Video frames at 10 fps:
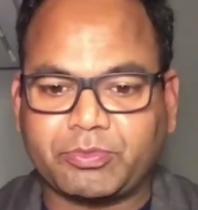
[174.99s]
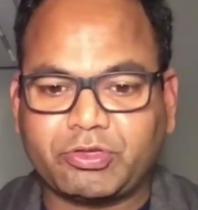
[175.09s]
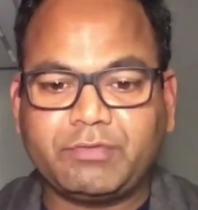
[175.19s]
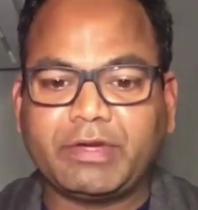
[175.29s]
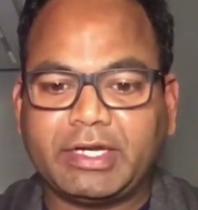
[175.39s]
So,
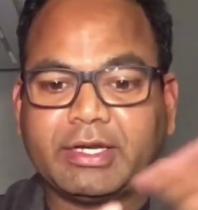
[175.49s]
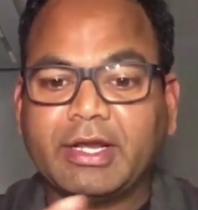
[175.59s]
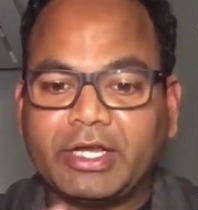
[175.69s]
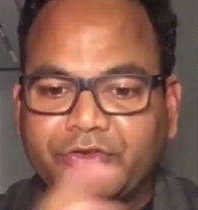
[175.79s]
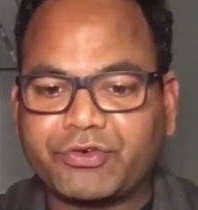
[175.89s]
it is very
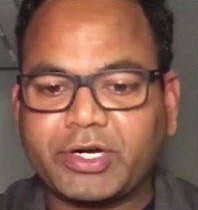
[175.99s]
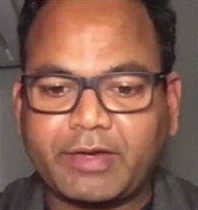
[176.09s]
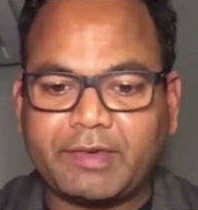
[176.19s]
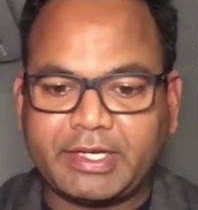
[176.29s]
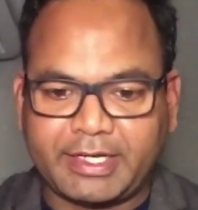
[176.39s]
straight
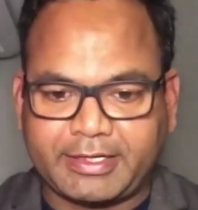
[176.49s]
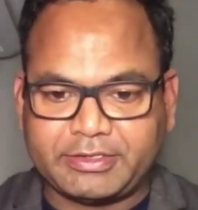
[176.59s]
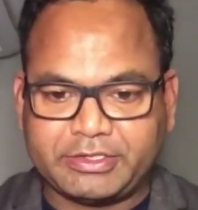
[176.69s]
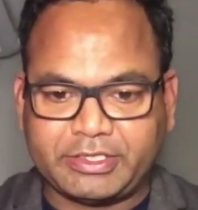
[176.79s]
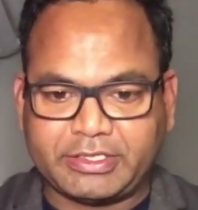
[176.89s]
away uh,
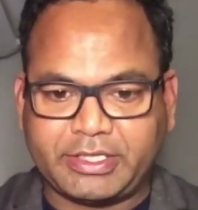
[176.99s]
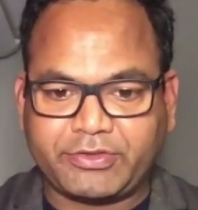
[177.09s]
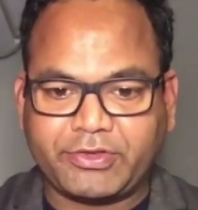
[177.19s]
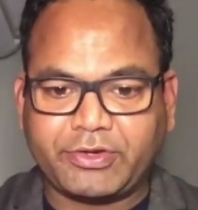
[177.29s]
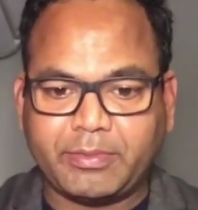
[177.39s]
the
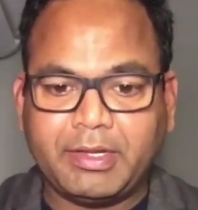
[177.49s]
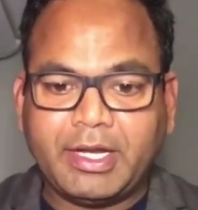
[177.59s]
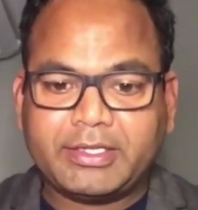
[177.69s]
system.